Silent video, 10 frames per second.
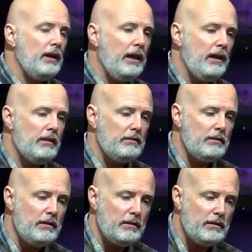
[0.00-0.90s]

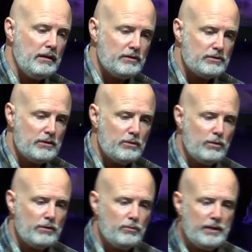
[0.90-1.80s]
And, and, and so,
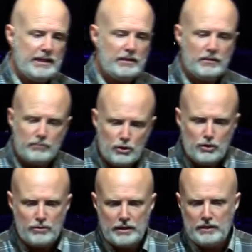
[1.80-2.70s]
what we end up
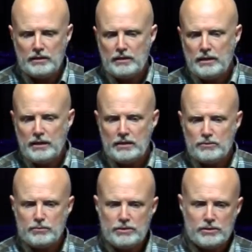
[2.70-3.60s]
doing
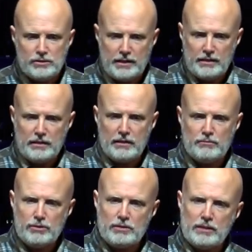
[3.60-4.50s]
is we just end
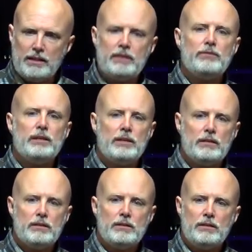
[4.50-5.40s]
up just living
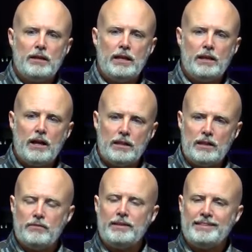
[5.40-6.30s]
and not
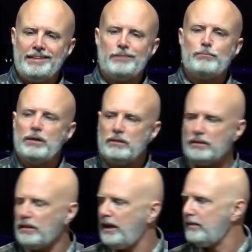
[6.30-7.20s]
living the
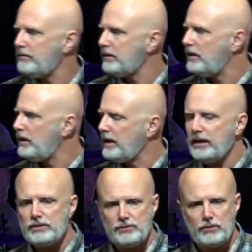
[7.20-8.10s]
abundant life that God
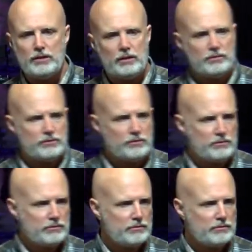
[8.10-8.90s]
has for us.